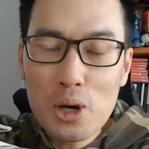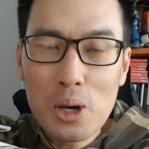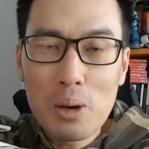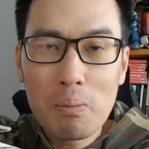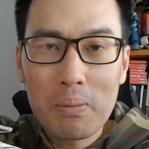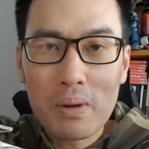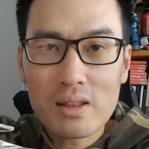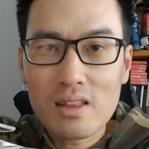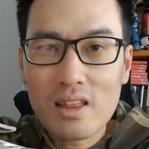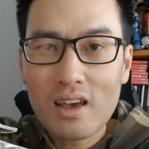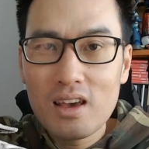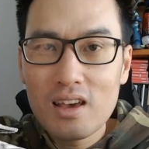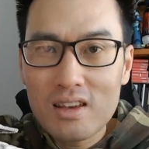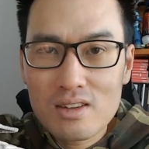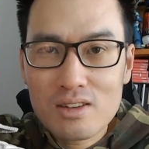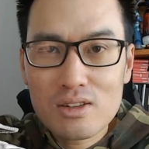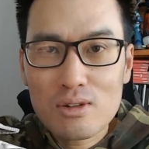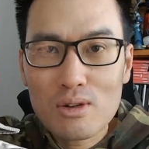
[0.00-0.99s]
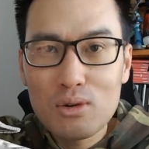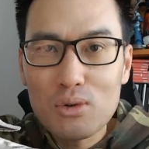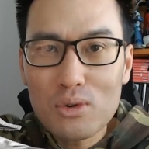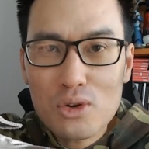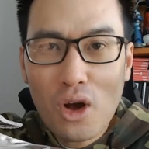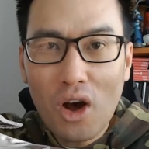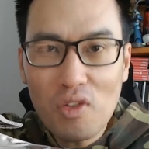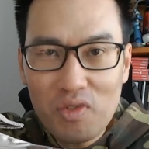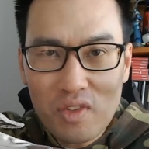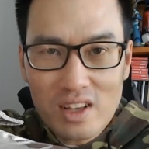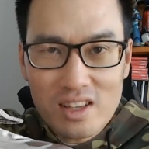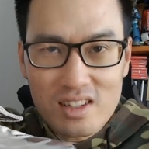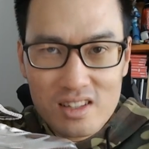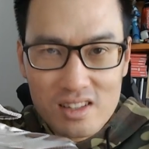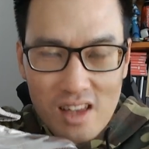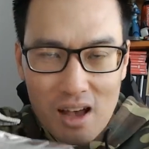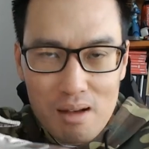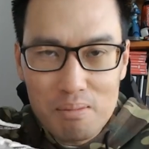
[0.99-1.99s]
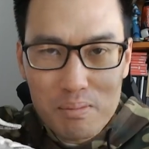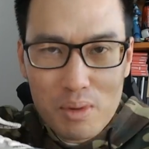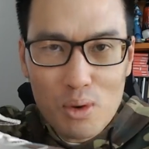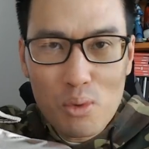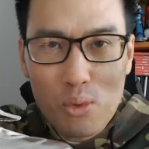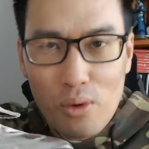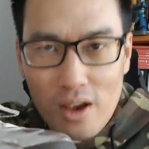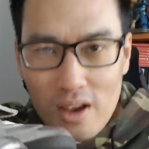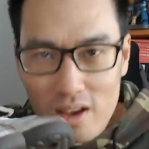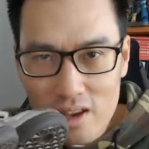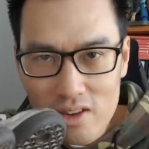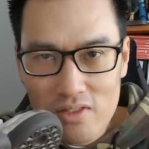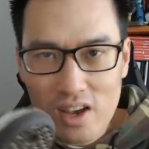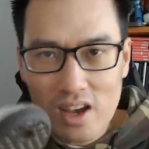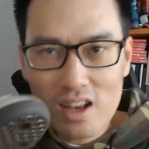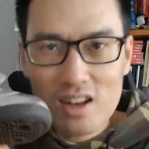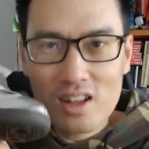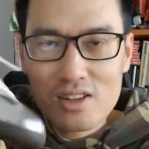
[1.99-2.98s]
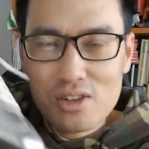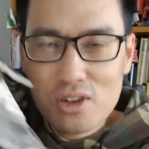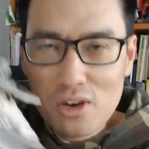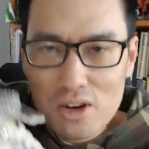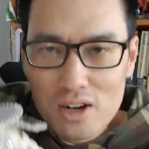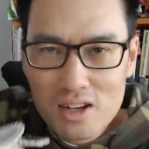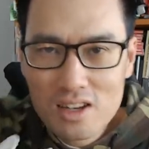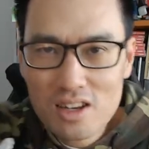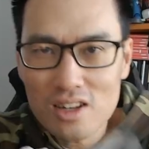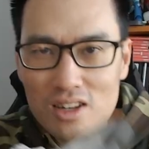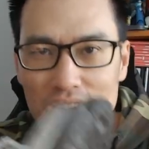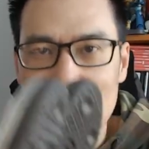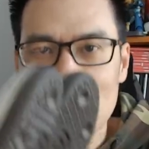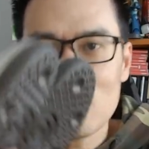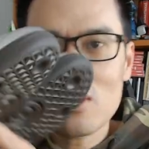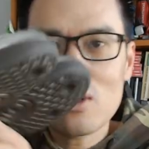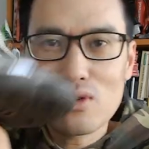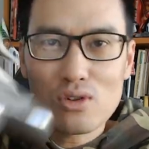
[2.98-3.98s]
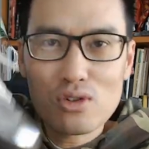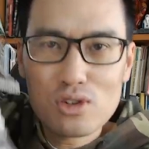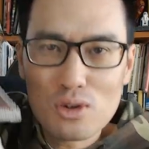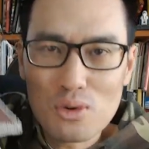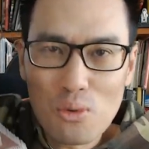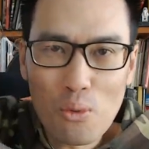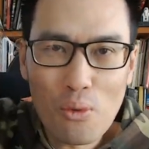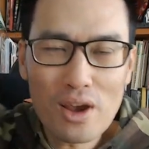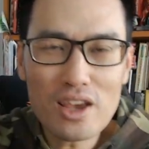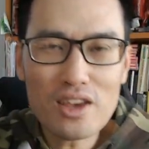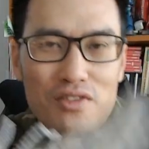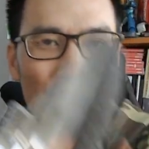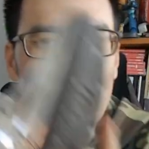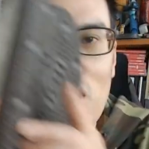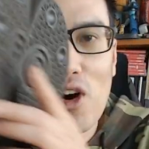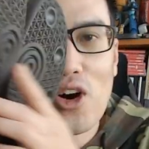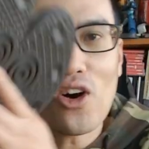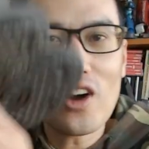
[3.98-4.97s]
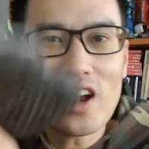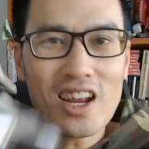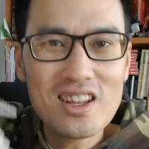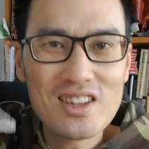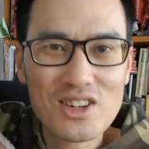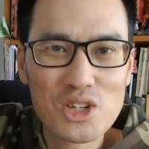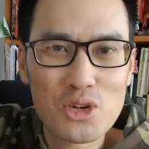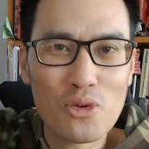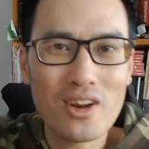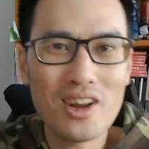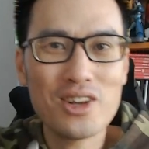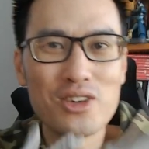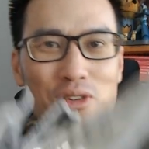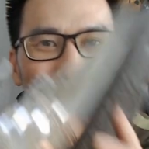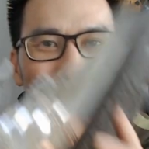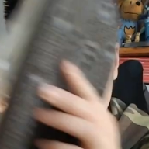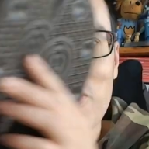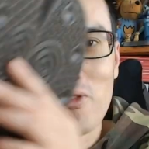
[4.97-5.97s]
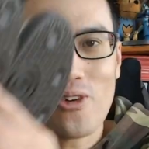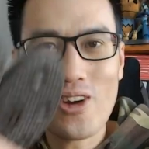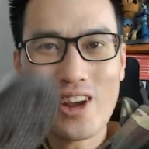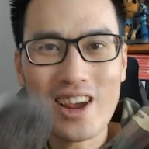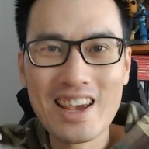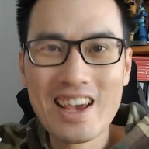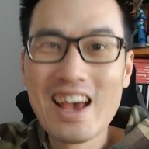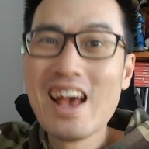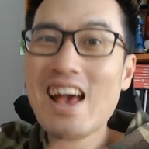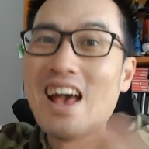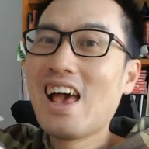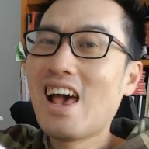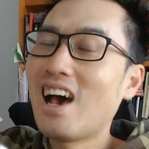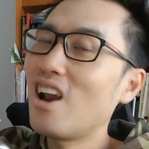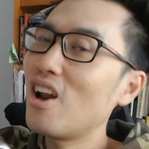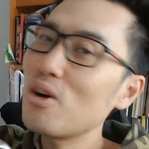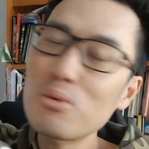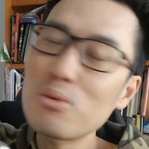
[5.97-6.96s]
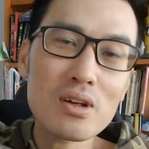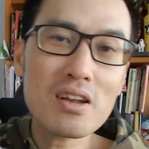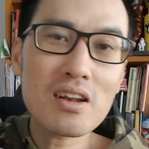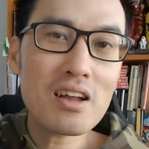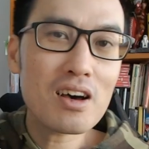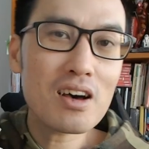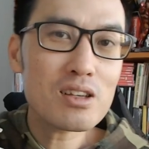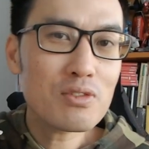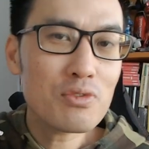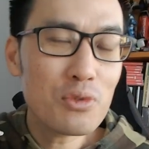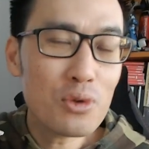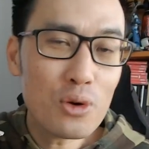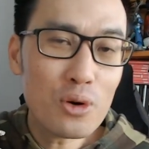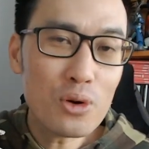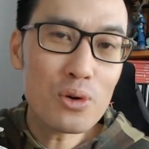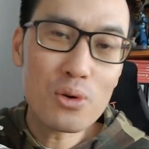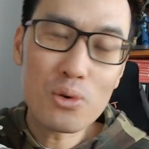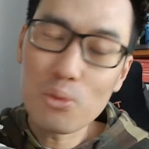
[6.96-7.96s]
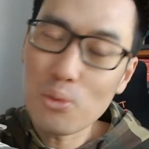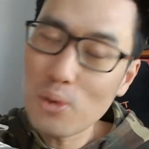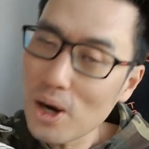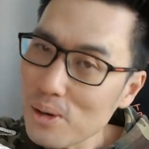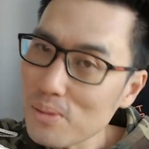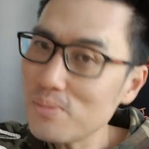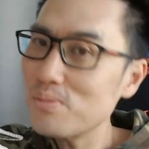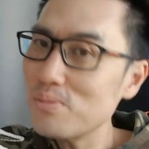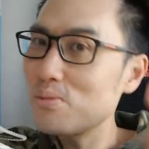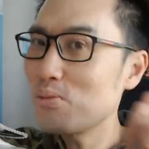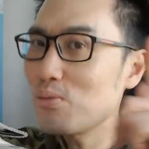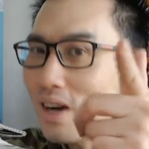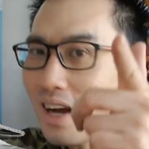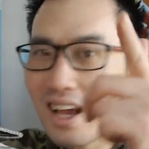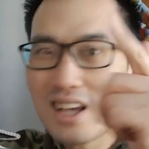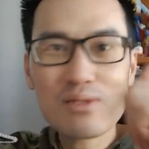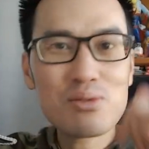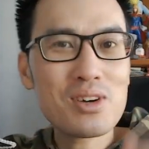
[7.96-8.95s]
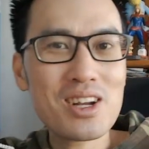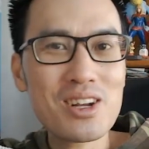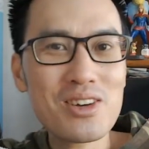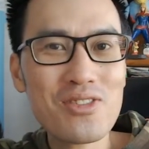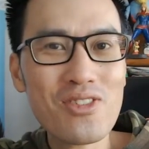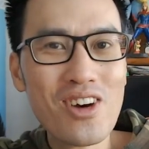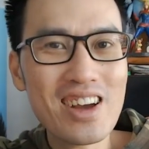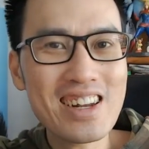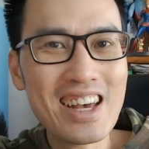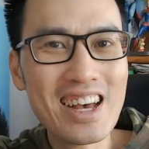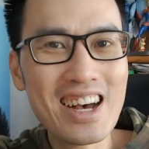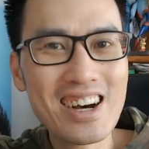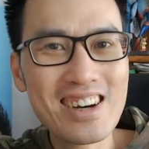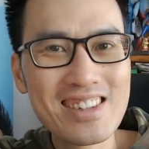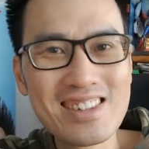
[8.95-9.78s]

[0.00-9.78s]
but they still got the Samba wave, and it's going to continue to wave along into 2023. How long will it last for? Well, I guess we're going to find out.